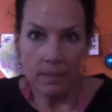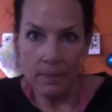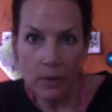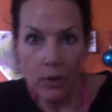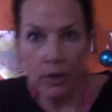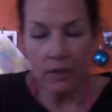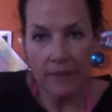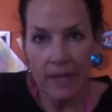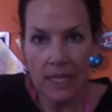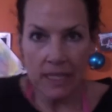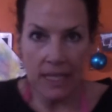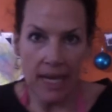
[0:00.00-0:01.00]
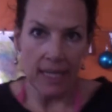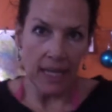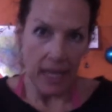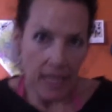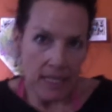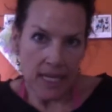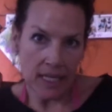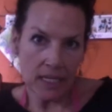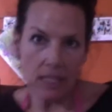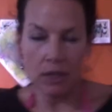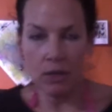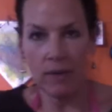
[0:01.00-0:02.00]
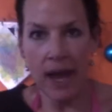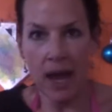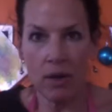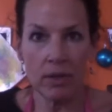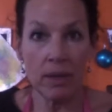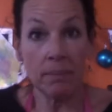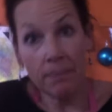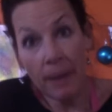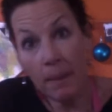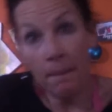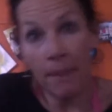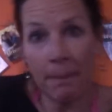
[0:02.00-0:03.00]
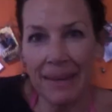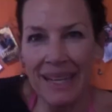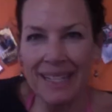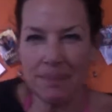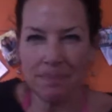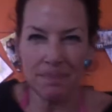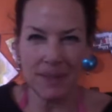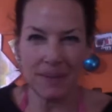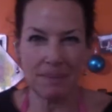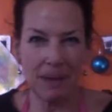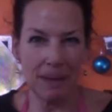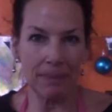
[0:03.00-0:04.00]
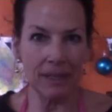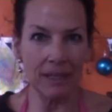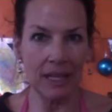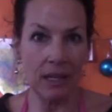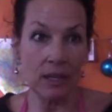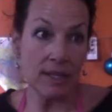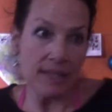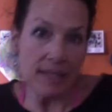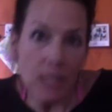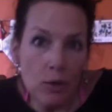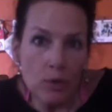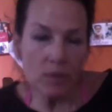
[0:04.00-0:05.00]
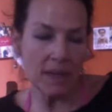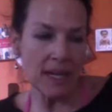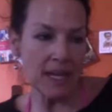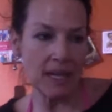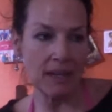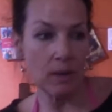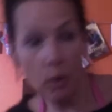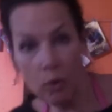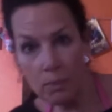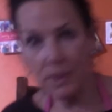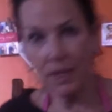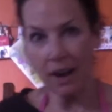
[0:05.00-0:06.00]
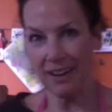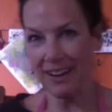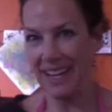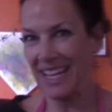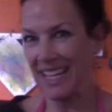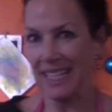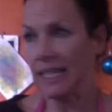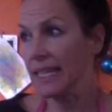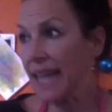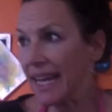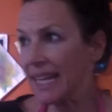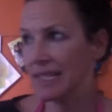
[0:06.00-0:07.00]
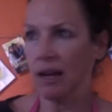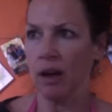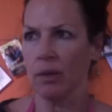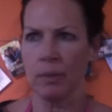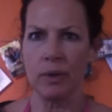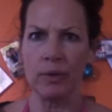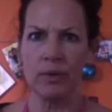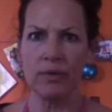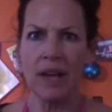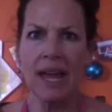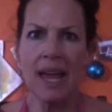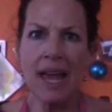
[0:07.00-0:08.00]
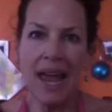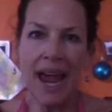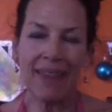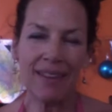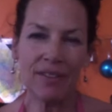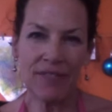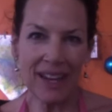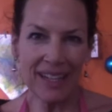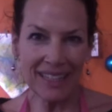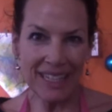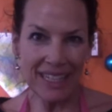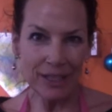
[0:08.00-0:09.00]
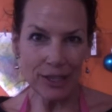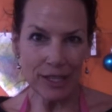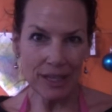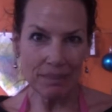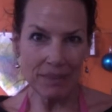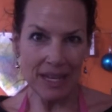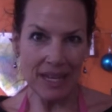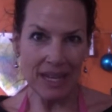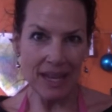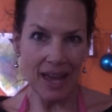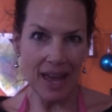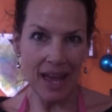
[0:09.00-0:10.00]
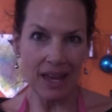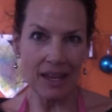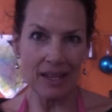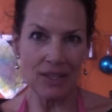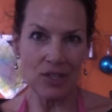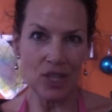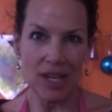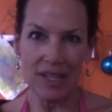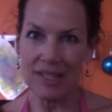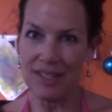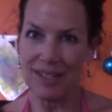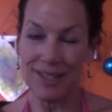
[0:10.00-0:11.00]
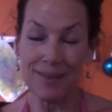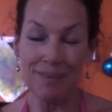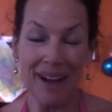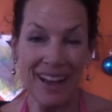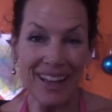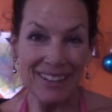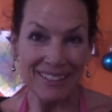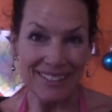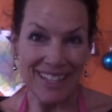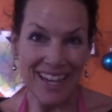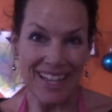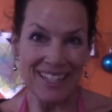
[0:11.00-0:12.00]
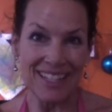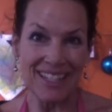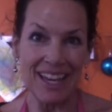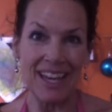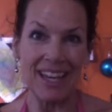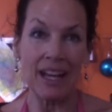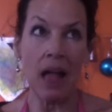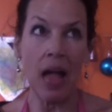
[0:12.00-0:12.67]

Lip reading: nervous, like kind of dancing around and bumping into people and excuse me and oh, sorry and yikes, I'll move. And then finally he looked at me and just smiled and said,